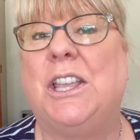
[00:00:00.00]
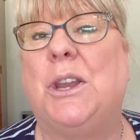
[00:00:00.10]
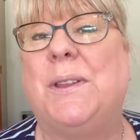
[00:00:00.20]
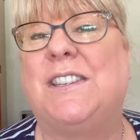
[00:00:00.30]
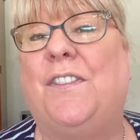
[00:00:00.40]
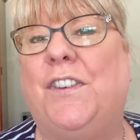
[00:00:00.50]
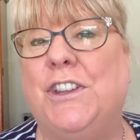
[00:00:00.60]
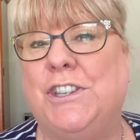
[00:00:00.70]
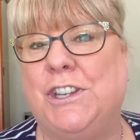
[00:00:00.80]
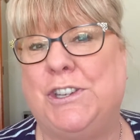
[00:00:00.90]
You know, it's
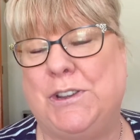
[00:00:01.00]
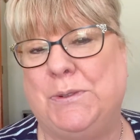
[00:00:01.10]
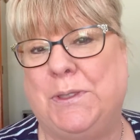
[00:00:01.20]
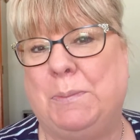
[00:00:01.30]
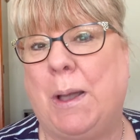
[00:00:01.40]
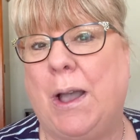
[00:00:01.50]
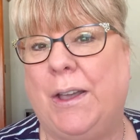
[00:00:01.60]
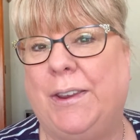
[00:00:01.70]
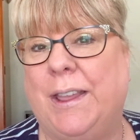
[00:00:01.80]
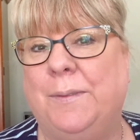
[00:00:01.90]
fun to do with a
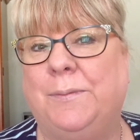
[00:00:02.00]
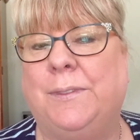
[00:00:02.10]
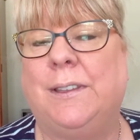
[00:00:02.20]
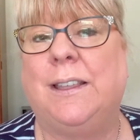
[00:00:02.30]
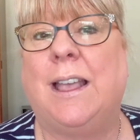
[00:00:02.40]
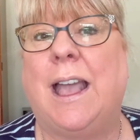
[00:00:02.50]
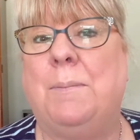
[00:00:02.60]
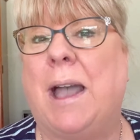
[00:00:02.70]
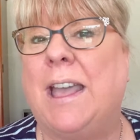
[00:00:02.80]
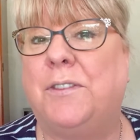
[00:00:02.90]
partner,
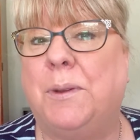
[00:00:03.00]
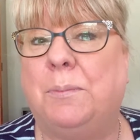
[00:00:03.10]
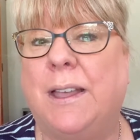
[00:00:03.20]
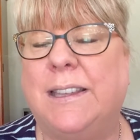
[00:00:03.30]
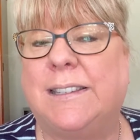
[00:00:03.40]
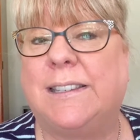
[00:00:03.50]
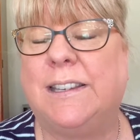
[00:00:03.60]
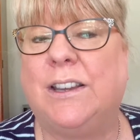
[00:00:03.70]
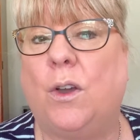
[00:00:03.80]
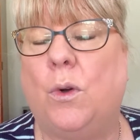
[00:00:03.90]
um, either in
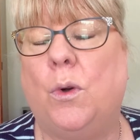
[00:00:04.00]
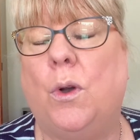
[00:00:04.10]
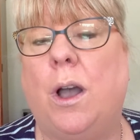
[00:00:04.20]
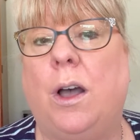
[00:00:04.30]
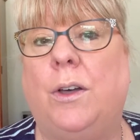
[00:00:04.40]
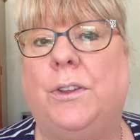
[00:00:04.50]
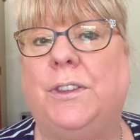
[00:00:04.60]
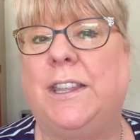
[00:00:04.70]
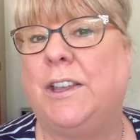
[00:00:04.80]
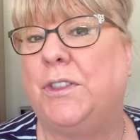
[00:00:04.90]
person or
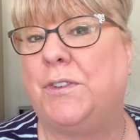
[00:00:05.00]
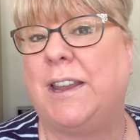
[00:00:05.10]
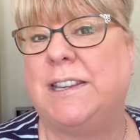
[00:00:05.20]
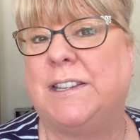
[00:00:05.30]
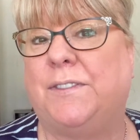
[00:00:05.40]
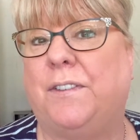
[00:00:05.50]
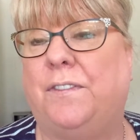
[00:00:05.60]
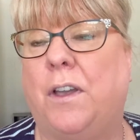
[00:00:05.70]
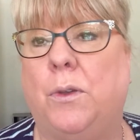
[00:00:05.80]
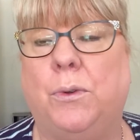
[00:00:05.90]
on the other end of a
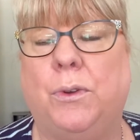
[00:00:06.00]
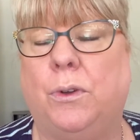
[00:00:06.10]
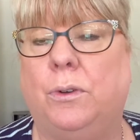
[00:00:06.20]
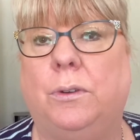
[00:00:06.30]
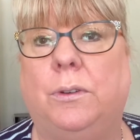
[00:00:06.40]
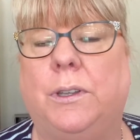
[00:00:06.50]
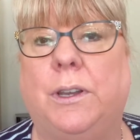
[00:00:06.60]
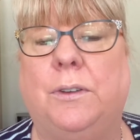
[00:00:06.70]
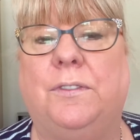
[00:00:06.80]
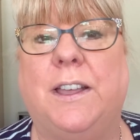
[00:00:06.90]
phone or, you
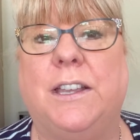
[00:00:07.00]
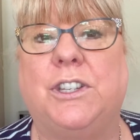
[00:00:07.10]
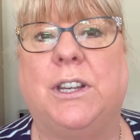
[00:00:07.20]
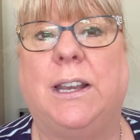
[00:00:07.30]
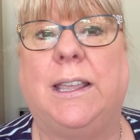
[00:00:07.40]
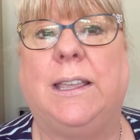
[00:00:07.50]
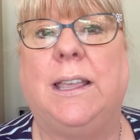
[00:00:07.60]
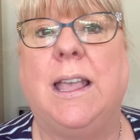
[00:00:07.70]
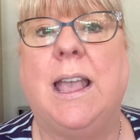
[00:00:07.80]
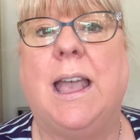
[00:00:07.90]
know, virtually.
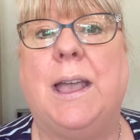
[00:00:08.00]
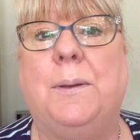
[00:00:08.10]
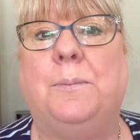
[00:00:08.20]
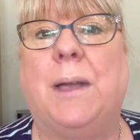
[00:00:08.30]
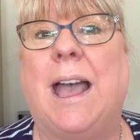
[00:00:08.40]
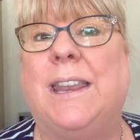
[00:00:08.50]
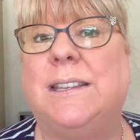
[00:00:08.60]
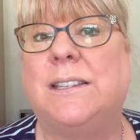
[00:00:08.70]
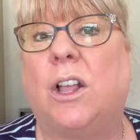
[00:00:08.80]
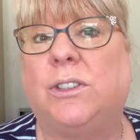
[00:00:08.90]
Um,
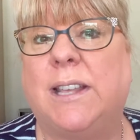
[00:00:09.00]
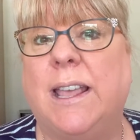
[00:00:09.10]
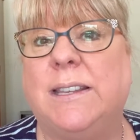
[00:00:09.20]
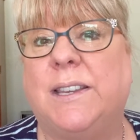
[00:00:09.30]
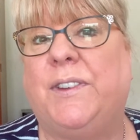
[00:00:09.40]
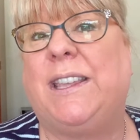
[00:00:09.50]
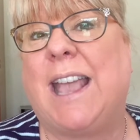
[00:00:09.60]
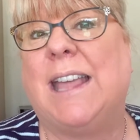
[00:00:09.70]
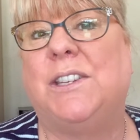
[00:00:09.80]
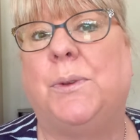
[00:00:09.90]
and alternatively,
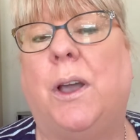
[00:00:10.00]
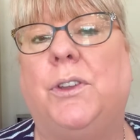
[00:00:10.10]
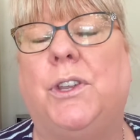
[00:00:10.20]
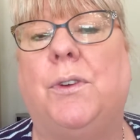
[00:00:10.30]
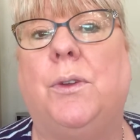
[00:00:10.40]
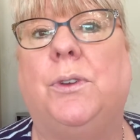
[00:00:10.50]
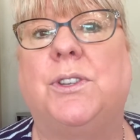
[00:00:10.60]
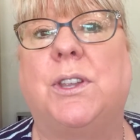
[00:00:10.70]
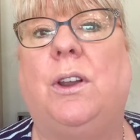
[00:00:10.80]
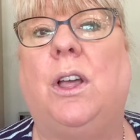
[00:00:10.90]
can do it on your own
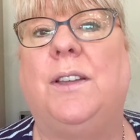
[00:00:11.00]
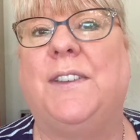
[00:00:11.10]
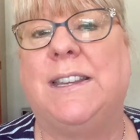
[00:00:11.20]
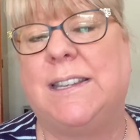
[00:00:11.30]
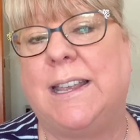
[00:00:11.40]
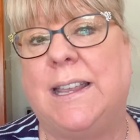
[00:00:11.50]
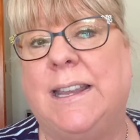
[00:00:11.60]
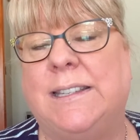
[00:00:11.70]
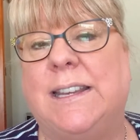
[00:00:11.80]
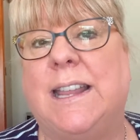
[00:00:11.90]
because there are a lot of inter
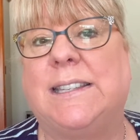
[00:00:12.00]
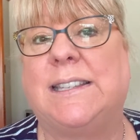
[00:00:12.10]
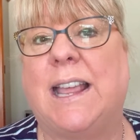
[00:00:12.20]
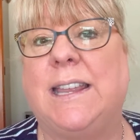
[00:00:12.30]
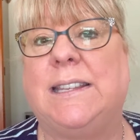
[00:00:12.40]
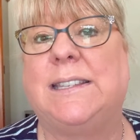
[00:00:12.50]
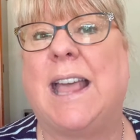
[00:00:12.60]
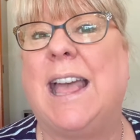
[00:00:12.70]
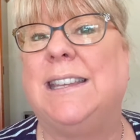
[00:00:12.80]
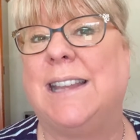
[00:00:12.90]
internet sites
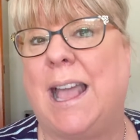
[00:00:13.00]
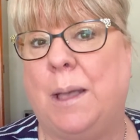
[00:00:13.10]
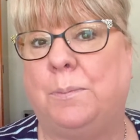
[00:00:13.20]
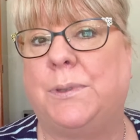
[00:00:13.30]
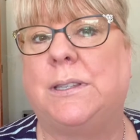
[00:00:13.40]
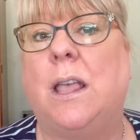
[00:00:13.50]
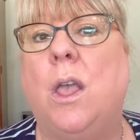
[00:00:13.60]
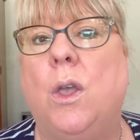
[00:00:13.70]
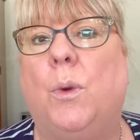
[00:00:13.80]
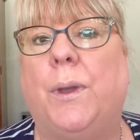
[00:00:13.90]
and apps
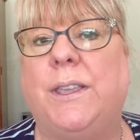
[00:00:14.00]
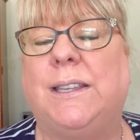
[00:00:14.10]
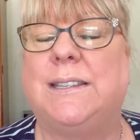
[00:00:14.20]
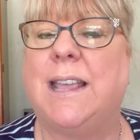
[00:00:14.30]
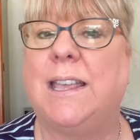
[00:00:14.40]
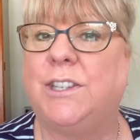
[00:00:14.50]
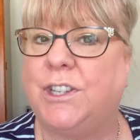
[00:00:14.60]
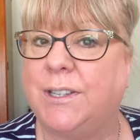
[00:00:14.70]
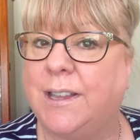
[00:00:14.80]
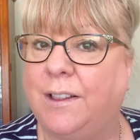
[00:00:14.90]
where you can test
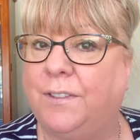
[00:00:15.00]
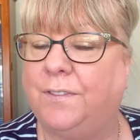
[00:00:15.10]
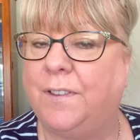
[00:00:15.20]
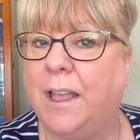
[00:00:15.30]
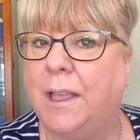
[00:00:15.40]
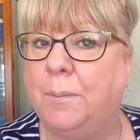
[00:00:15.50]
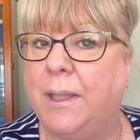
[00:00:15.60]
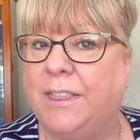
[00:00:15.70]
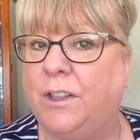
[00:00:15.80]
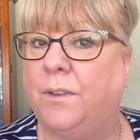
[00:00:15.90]
yourself um,
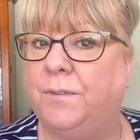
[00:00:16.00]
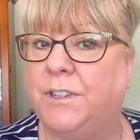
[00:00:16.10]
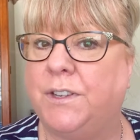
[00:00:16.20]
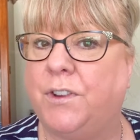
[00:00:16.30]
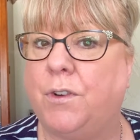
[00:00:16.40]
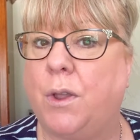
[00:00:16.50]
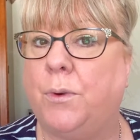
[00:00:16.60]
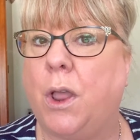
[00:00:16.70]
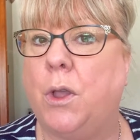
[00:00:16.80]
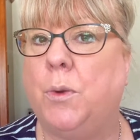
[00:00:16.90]
in the comfort of your
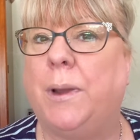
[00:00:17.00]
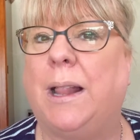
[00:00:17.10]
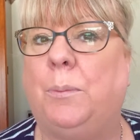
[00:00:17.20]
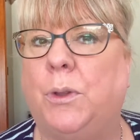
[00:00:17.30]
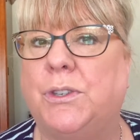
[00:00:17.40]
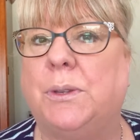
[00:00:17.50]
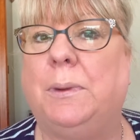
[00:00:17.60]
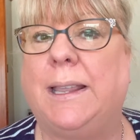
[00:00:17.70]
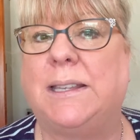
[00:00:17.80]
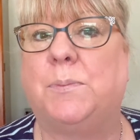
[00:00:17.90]
own home. And I'll put some
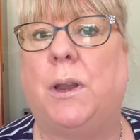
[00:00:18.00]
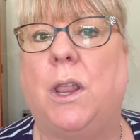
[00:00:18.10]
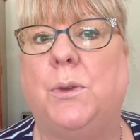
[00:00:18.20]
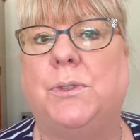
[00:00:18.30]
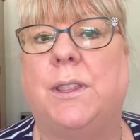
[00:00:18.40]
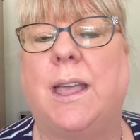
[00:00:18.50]
links below to